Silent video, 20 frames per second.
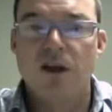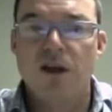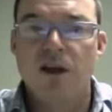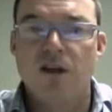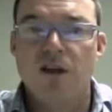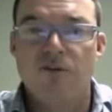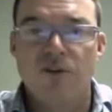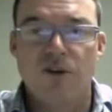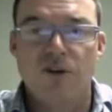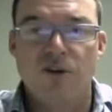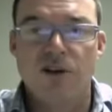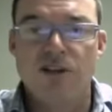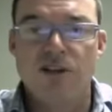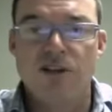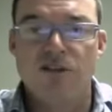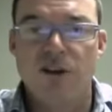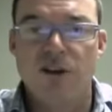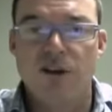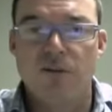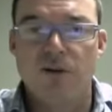If the grid's
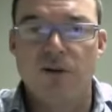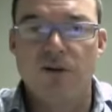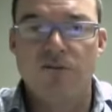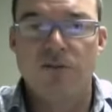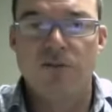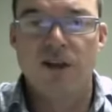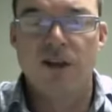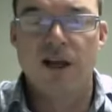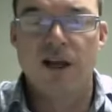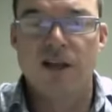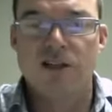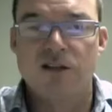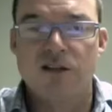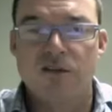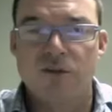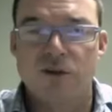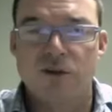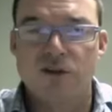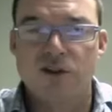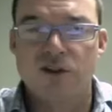available, then that's the
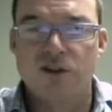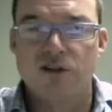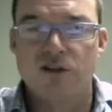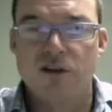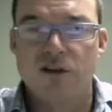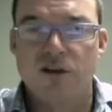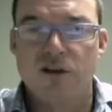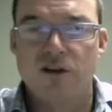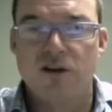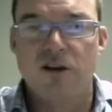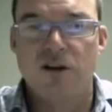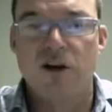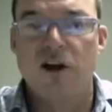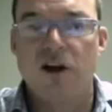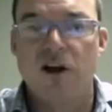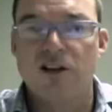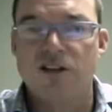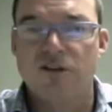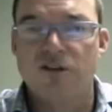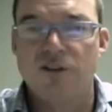most
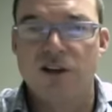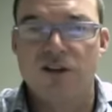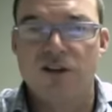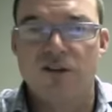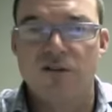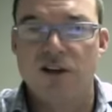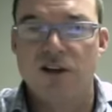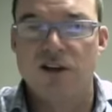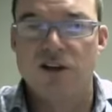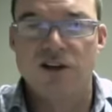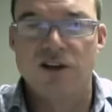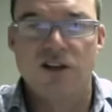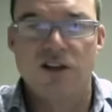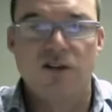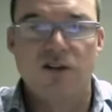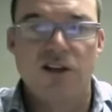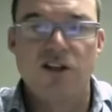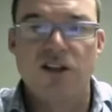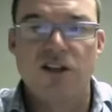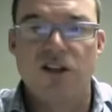cost effective. They just
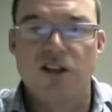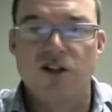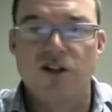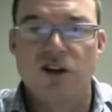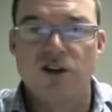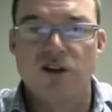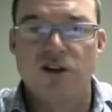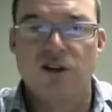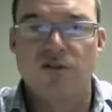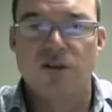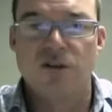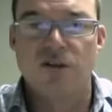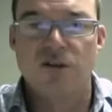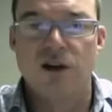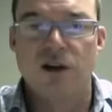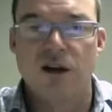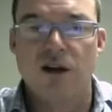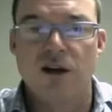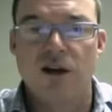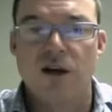instantly charge off the
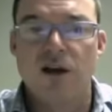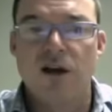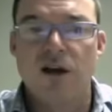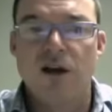grid.